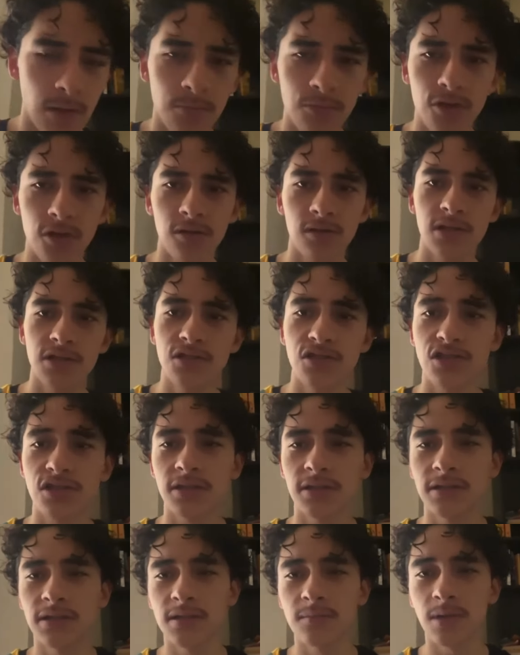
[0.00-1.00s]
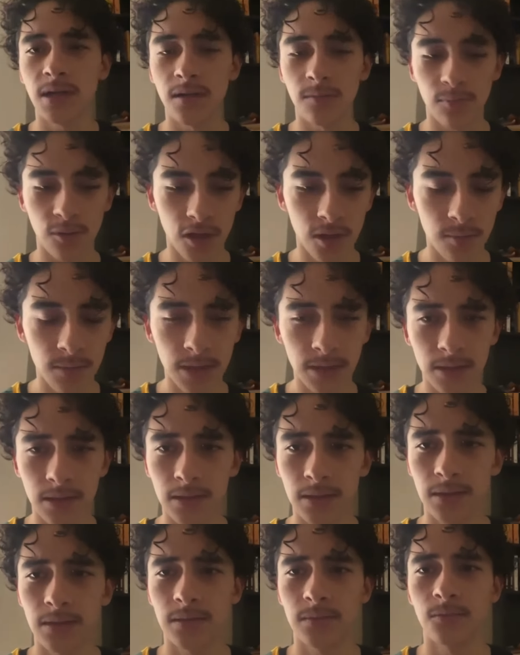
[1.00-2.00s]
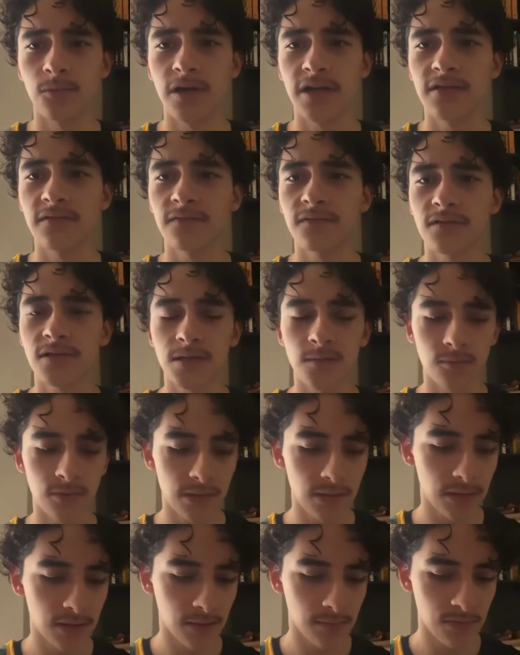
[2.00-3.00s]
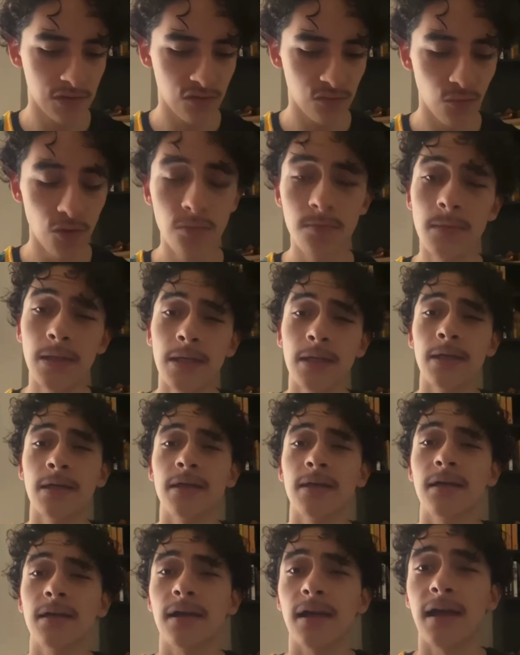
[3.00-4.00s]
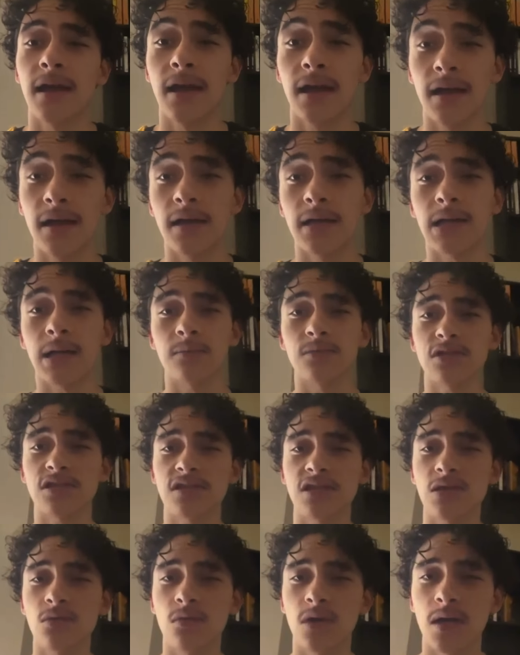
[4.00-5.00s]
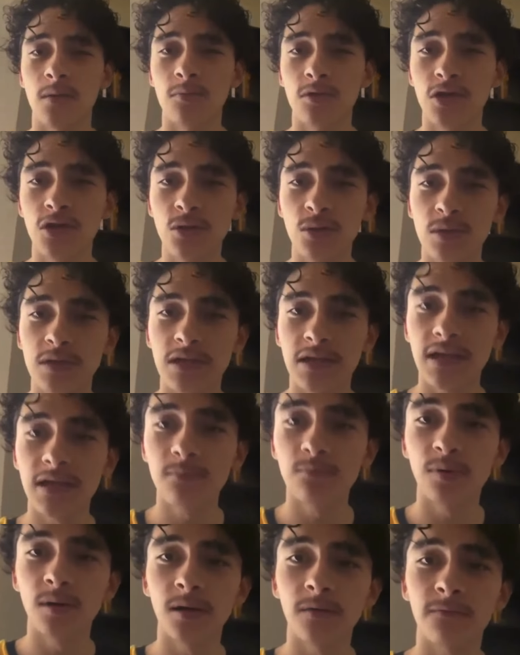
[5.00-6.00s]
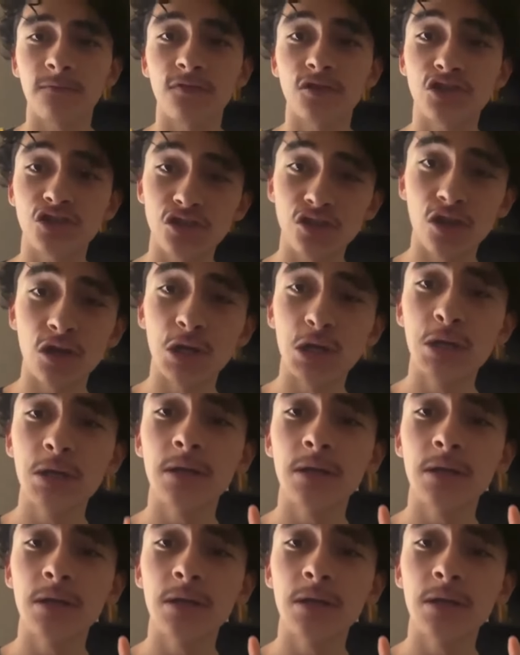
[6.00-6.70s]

currently just chilling in my apartment, waiting for someone to come swoop, and I'm gonna see what I'm gonna do today. But for sure